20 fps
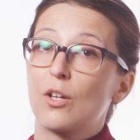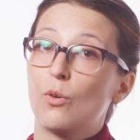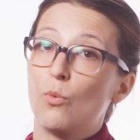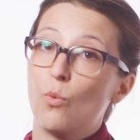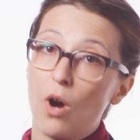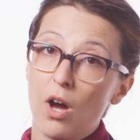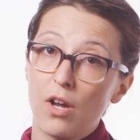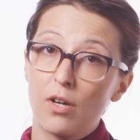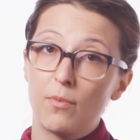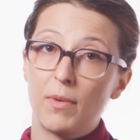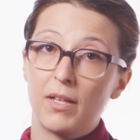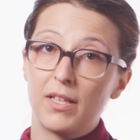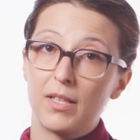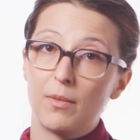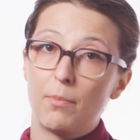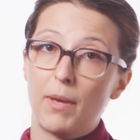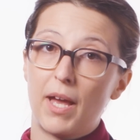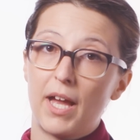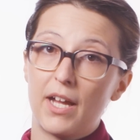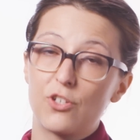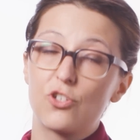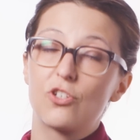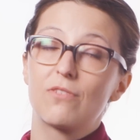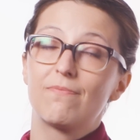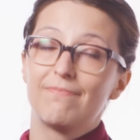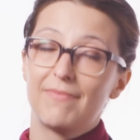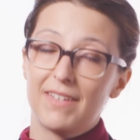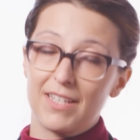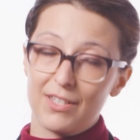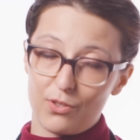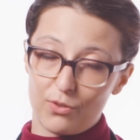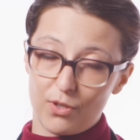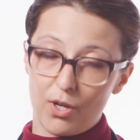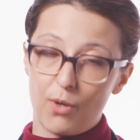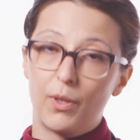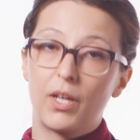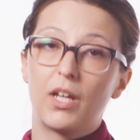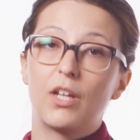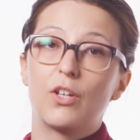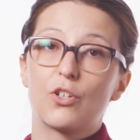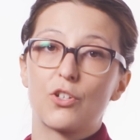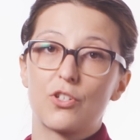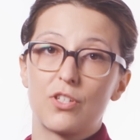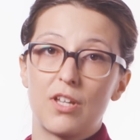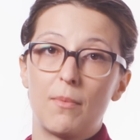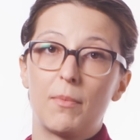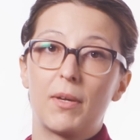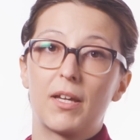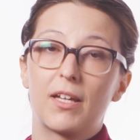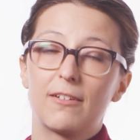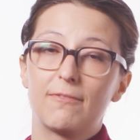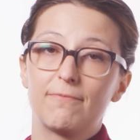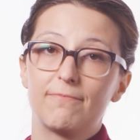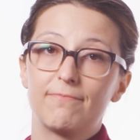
that a watermelon patch is growing in your stomach.